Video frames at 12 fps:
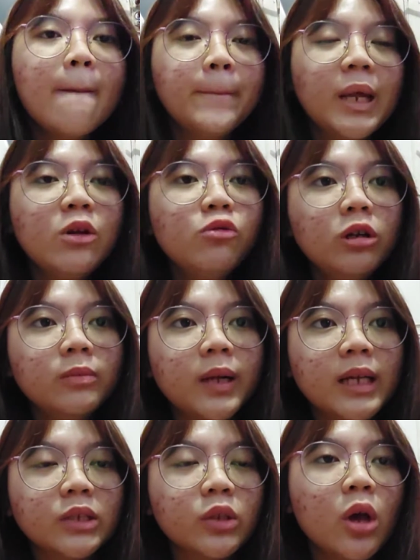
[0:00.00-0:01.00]
Many
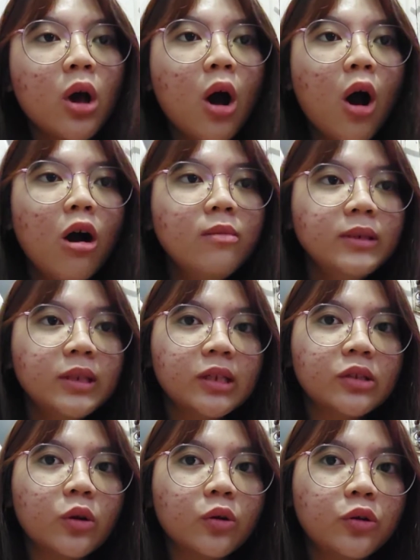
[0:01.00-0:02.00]
workplace
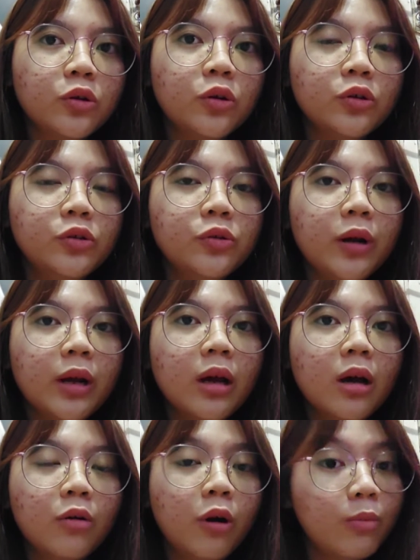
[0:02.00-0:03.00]
homicides occur during
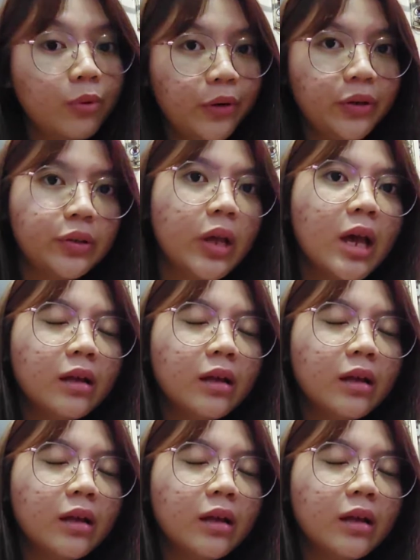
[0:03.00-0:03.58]
robberies.